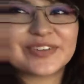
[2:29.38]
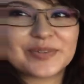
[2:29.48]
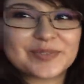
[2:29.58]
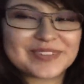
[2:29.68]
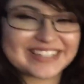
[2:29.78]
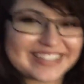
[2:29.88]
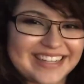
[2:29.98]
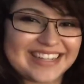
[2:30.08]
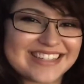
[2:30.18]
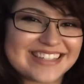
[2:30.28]
Oh my
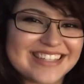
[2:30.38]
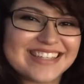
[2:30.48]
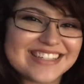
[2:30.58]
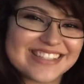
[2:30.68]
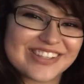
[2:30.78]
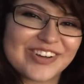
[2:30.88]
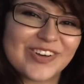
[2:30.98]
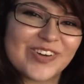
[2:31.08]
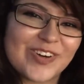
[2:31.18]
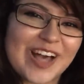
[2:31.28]
gosh.
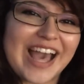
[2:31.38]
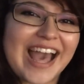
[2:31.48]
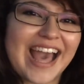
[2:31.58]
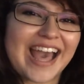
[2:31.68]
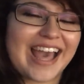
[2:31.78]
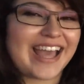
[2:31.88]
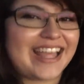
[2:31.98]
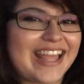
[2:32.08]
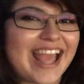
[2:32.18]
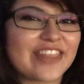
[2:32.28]
So,
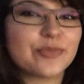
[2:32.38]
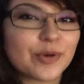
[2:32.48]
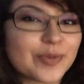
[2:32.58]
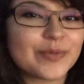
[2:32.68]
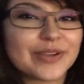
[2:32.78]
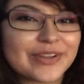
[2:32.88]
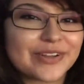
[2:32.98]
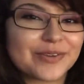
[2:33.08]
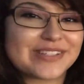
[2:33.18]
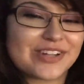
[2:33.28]
at the moment we're gonna
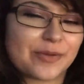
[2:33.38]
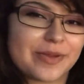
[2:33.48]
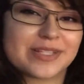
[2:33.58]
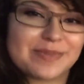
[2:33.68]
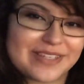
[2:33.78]
go get Starbucks